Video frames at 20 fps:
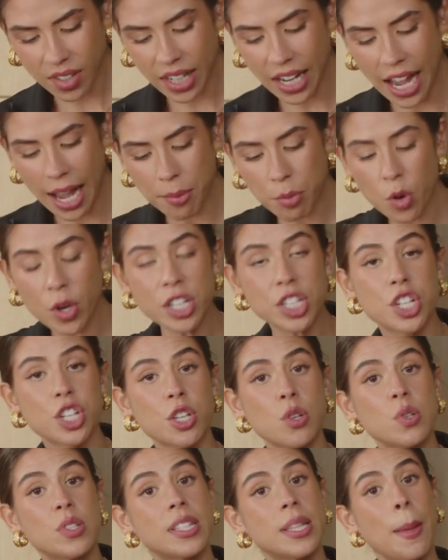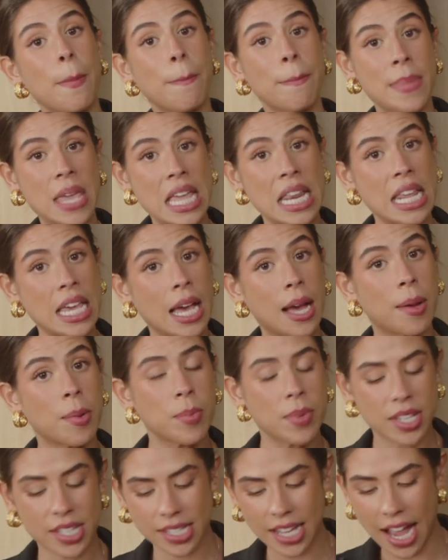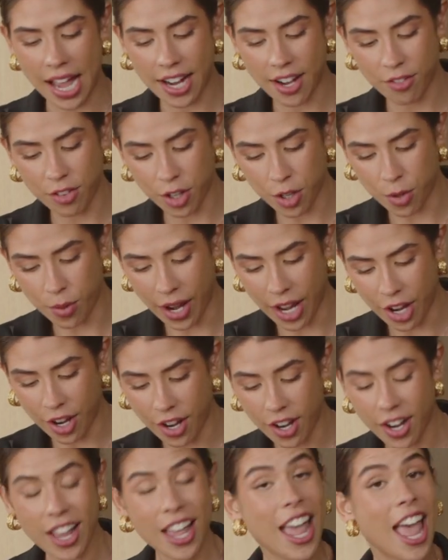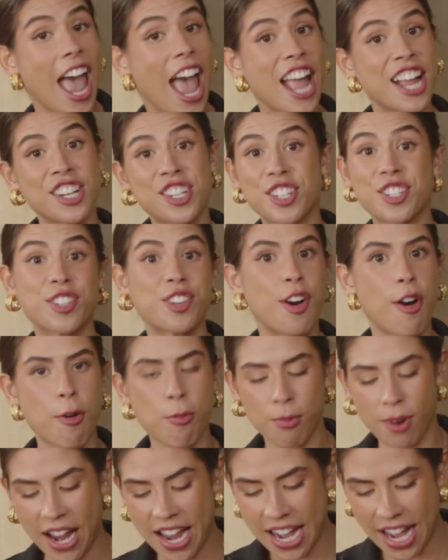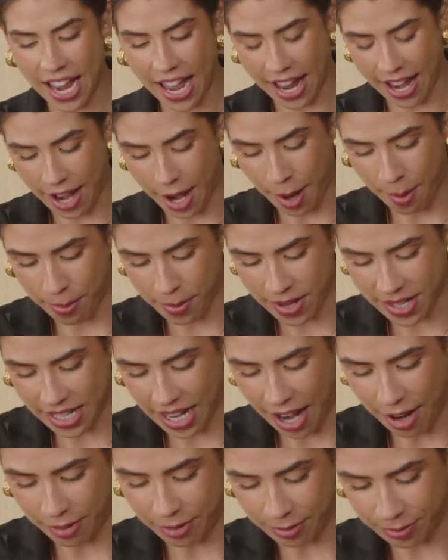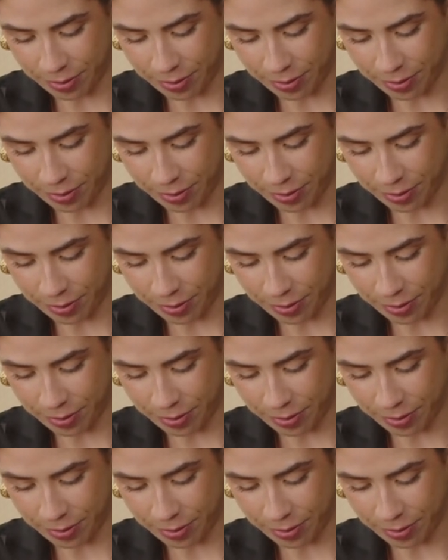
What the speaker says: I'm going to use the medium side of the grater and just go right in, up and down.